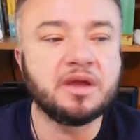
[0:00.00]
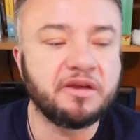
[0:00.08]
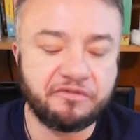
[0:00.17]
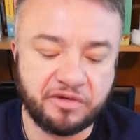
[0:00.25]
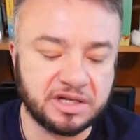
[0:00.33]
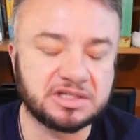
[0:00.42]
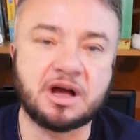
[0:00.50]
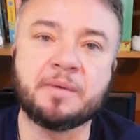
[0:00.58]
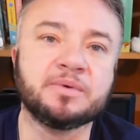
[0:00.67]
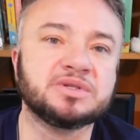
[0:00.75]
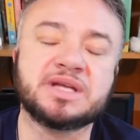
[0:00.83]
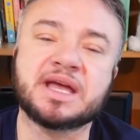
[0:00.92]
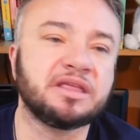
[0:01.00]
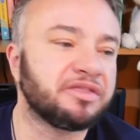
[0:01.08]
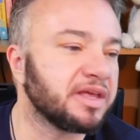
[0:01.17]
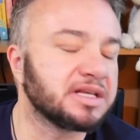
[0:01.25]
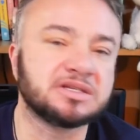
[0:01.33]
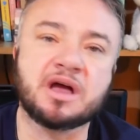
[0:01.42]
For example, taking
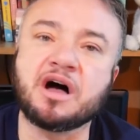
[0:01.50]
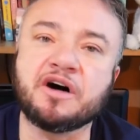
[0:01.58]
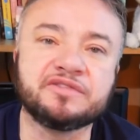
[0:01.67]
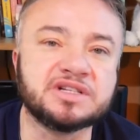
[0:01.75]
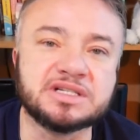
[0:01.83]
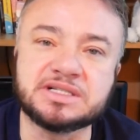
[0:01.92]
things like after